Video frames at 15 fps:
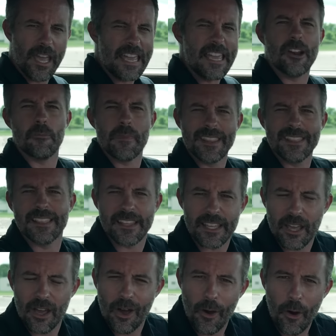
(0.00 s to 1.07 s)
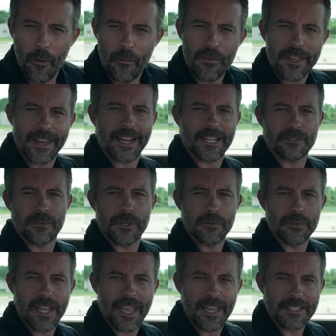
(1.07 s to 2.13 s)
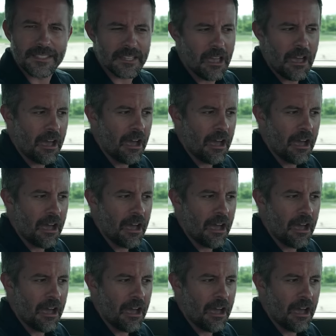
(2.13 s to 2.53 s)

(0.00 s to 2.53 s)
intermittently over the next few days.